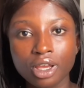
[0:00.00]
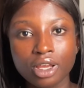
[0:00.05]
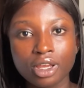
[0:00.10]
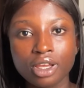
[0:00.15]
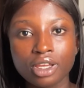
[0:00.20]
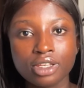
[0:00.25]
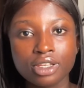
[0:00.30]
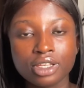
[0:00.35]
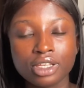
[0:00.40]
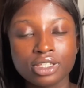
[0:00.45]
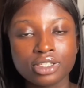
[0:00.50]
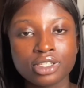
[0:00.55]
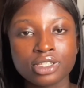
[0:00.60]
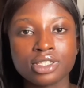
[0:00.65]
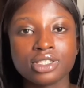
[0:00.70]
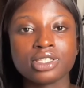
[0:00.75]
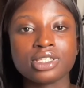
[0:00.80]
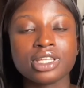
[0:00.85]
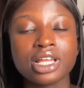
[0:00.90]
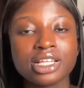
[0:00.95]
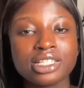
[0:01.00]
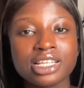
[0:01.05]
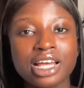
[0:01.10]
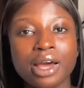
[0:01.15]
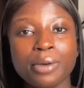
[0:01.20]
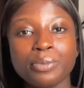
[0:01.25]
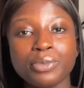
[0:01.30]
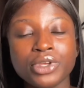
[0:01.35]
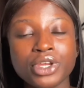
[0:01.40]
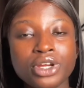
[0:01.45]
it starts
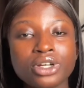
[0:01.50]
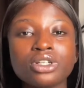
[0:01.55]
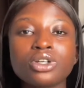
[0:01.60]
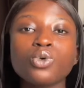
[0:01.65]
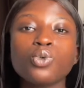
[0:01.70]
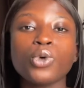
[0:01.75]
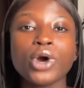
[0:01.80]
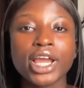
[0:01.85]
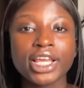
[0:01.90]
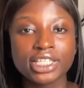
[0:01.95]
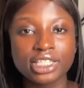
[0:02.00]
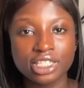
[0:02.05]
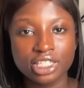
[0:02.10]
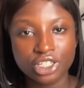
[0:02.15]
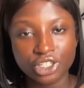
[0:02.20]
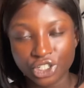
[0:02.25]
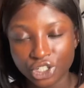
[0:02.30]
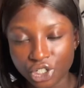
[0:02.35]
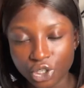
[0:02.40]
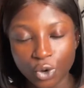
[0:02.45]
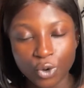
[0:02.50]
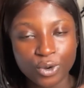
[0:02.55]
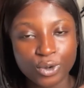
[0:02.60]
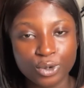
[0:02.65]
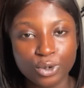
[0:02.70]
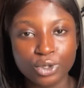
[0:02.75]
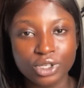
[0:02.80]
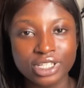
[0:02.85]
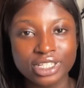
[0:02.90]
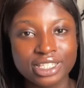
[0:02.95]
appearing whitish,
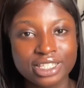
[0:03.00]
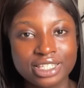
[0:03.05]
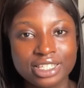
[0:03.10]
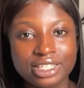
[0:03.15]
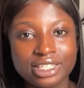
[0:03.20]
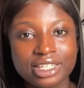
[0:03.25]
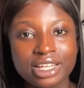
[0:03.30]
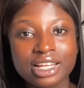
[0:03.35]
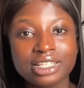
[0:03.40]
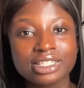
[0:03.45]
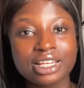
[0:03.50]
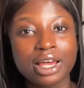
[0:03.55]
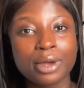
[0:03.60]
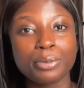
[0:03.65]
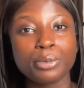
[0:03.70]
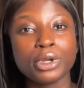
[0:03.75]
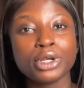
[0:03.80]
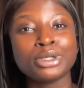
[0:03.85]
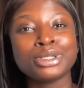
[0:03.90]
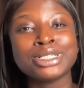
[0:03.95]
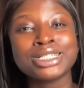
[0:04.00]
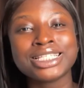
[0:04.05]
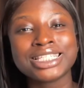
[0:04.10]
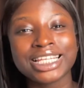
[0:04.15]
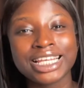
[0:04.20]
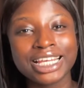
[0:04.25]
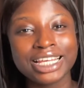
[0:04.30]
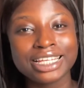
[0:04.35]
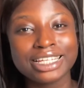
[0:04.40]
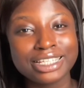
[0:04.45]
or it starts appearing
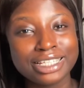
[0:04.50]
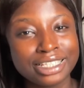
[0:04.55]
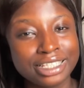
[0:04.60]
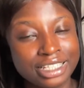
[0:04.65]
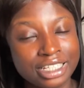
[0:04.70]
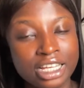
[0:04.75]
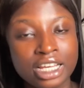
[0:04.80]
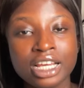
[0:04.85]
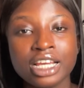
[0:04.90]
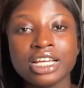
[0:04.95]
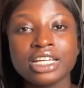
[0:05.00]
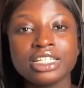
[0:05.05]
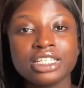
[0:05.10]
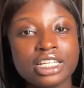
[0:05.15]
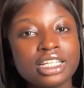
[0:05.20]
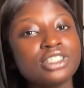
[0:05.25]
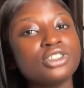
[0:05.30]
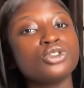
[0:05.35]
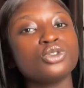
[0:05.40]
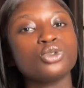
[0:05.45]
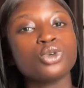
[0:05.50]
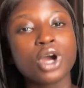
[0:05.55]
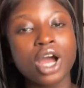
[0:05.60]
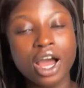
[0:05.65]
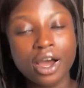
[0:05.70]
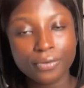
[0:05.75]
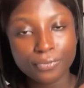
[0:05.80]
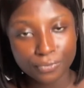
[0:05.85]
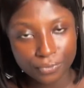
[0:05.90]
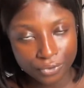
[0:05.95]
scaly, then you
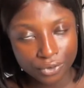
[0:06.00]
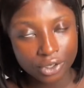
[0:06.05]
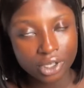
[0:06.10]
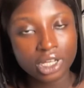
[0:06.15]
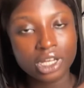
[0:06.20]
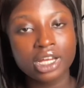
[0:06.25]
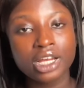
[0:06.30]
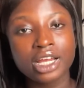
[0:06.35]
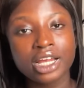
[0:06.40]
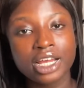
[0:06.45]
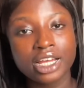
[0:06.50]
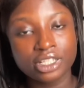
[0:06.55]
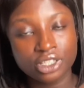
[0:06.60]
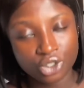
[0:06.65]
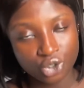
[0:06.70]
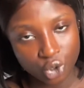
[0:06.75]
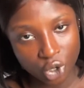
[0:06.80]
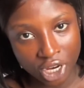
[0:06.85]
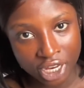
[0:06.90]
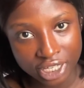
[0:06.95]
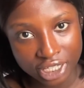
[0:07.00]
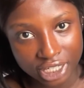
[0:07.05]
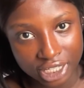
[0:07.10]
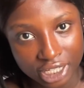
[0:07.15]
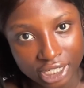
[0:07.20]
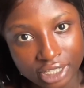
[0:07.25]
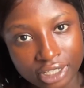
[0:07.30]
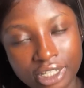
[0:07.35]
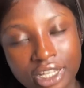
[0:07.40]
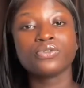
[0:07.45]
have a dry
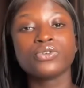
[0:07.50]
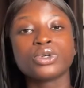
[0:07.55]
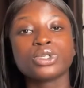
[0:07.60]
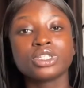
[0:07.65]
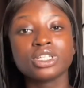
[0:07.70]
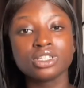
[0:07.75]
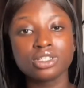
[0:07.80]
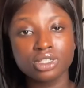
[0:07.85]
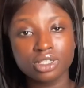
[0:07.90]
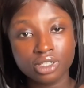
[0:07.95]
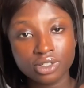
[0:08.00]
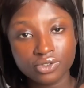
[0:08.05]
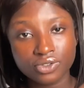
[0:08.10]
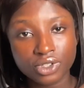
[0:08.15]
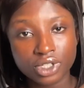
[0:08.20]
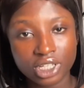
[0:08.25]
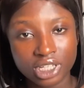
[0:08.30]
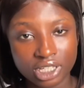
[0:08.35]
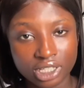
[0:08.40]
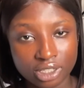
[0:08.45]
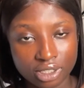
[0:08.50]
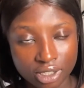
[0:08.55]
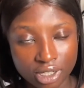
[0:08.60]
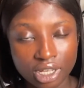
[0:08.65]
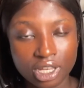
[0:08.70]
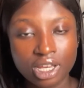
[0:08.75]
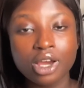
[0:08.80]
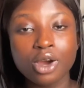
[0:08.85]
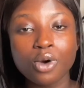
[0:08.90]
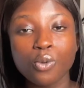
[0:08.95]
skin. For sensitive skin,
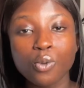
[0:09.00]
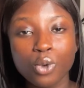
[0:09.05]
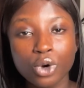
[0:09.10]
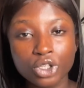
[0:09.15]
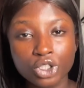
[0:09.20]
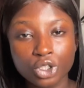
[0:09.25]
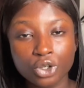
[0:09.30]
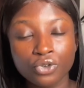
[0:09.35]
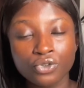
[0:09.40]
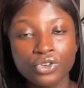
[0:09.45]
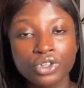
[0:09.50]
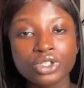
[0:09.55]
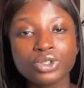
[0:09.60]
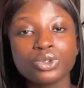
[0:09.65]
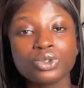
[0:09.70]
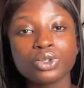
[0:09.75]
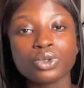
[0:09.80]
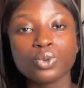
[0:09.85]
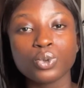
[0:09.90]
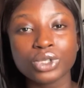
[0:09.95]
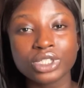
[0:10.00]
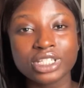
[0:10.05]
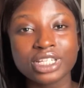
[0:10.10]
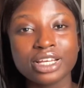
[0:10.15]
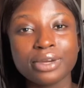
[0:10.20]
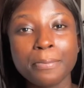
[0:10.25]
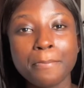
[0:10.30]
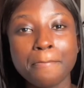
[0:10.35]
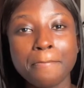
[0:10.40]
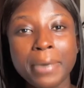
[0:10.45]
wash your face with a
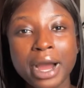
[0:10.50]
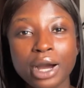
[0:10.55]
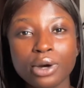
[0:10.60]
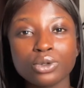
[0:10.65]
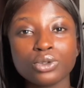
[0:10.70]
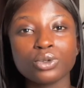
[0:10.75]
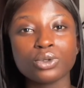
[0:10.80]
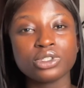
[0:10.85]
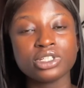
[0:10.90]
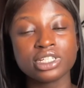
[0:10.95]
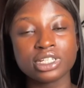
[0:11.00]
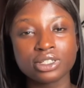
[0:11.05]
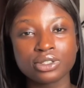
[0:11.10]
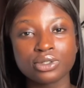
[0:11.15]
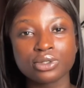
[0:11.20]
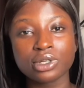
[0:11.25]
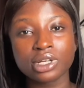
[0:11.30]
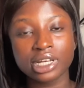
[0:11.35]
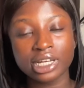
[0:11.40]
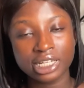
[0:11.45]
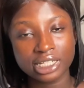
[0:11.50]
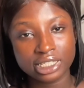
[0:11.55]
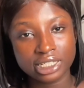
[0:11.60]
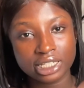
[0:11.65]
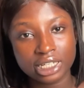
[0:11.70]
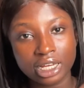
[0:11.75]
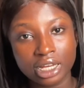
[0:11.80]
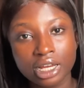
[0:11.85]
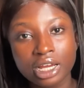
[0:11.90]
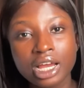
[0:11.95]
mild or gentle
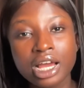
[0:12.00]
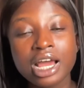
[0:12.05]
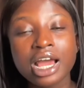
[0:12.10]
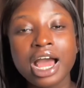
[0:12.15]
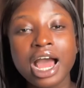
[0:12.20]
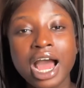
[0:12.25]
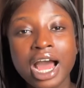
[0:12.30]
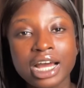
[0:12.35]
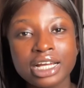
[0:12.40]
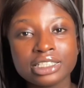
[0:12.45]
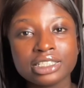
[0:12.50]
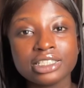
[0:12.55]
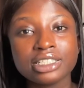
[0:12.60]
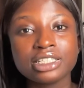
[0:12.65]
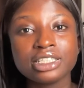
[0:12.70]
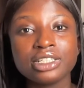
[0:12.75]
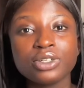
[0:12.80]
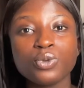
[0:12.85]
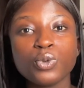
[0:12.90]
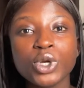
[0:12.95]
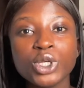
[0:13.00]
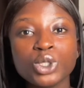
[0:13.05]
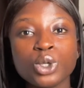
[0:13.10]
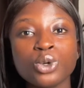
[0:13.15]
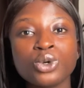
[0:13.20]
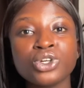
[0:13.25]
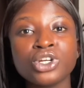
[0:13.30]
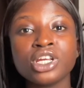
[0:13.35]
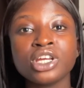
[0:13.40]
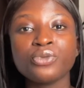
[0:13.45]
cleanser, and the way
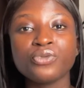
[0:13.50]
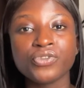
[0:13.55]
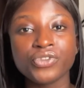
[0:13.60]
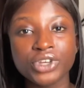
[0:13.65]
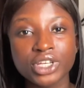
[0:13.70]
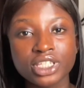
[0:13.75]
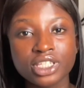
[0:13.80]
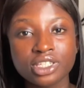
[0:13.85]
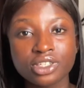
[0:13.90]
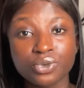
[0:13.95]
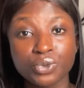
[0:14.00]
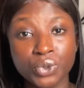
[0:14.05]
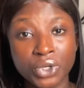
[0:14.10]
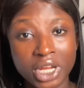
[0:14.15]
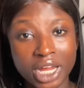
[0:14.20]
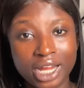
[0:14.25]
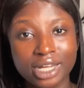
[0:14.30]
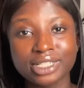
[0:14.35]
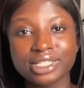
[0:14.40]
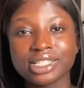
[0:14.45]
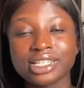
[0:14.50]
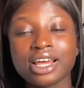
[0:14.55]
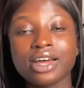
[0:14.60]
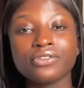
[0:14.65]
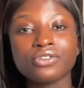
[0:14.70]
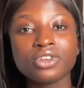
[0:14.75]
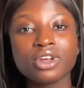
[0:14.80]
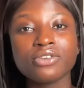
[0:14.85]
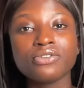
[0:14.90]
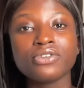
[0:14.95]
your face reacts
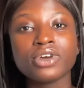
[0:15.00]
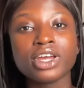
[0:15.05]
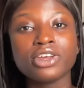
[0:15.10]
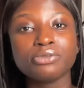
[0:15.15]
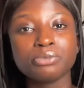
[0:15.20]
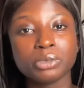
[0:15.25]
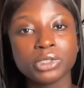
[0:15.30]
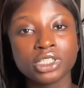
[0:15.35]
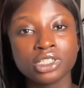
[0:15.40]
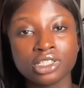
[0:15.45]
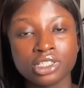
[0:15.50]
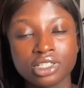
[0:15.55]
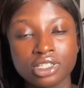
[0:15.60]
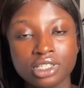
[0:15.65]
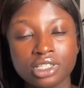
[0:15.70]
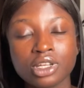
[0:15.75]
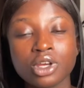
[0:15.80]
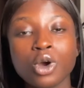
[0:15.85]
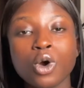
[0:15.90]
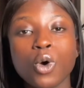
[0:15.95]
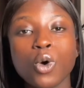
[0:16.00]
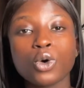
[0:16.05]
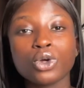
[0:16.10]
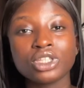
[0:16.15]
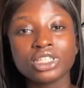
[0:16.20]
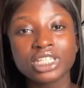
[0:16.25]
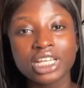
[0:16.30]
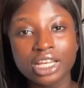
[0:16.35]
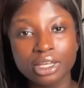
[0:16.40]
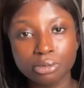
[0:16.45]
after 5 minutes or
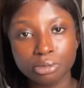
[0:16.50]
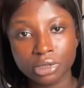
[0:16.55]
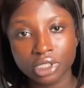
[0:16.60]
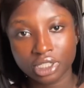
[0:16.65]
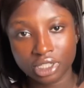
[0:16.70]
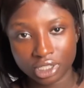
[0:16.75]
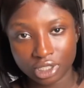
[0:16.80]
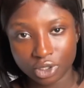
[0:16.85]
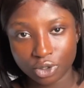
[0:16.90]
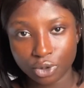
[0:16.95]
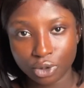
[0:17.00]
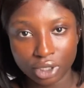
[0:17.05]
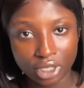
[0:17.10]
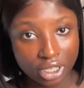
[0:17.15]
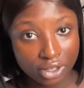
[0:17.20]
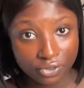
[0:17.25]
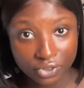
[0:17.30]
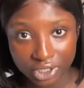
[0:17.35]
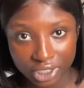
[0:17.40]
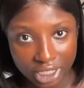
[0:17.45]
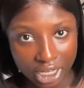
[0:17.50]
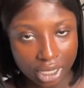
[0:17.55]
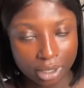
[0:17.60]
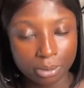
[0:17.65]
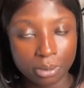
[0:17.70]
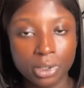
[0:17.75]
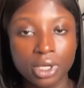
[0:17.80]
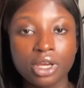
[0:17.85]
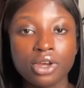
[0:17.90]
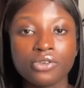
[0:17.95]
10 minutes, or give it time,
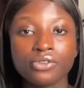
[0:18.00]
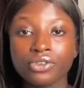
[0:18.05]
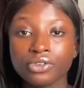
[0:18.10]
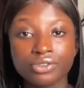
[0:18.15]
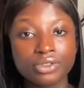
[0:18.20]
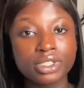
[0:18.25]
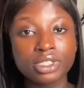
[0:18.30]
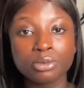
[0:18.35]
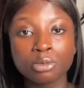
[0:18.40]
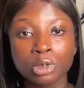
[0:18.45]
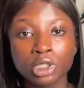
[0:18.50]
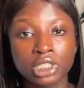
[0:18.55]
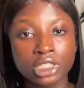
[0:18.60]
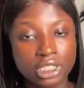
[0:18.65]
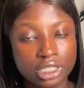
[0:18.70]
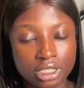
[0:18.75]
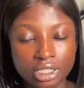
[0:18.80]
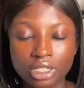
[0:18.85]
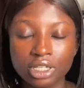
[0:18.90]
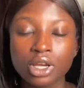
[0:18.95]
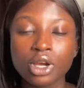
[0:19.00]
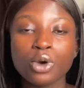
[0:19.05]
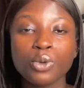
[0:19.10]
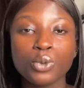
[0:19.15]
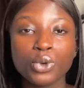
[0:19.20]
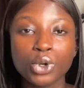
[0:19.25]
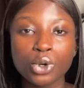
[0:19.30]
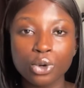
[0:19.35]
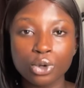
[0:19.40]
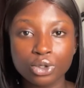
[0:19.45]
15 minutes,
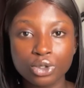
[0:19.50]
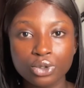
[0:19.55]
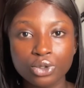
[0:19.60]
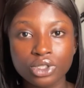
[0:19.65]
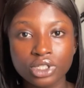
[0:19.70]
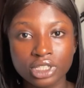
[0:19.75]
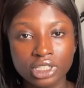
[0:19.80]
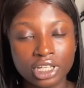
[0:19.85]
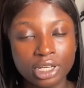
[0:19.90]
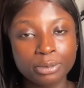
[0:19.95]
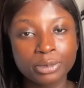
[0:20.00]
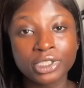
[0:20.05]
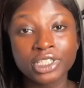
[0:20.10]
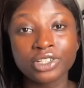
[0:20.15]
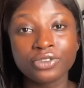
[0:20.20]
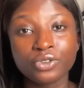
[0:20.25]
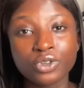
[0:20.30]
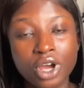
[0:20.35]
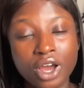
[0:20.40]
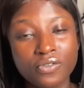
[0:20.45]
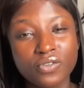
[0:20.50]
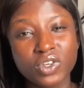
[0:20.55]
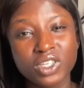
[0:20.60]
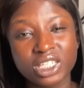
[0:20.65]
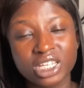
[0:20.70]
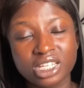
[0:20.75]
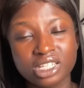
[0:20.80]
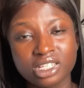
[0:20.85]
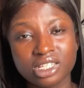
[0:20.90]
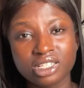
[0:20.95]
will also determine if you have a
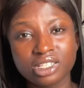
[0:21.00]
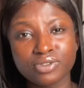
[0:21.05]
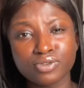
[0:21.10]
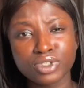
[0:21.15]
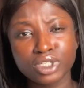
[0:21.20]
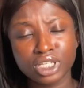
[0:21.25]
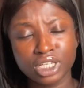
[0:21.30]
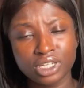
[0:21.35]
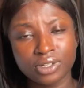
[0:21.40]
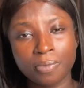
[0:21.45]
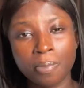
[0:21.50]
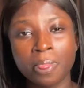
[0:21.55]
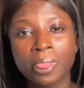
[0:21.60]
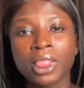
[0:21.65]
sensitive skin.